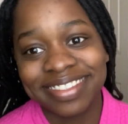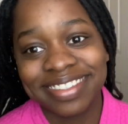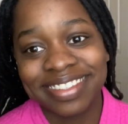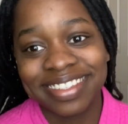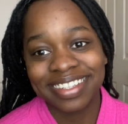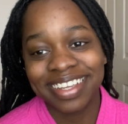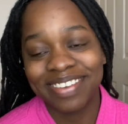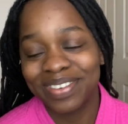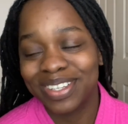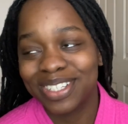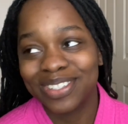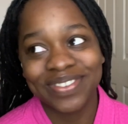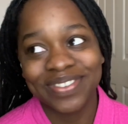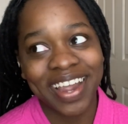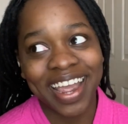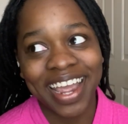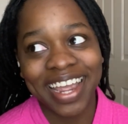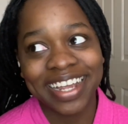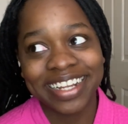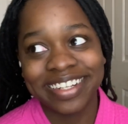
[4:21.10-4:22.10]
if it's
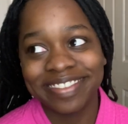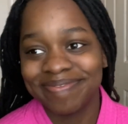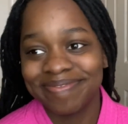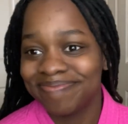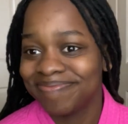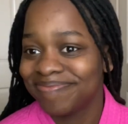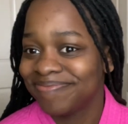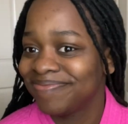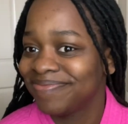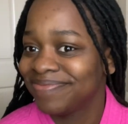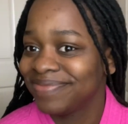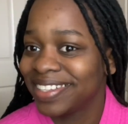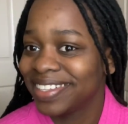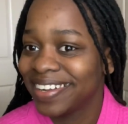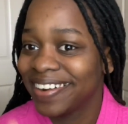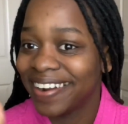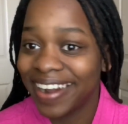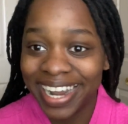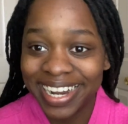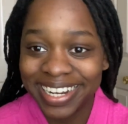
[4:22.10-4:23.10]
right,
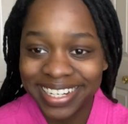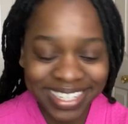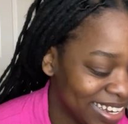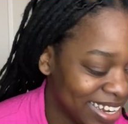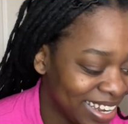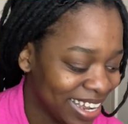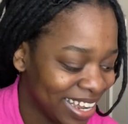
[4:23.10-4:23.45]
great.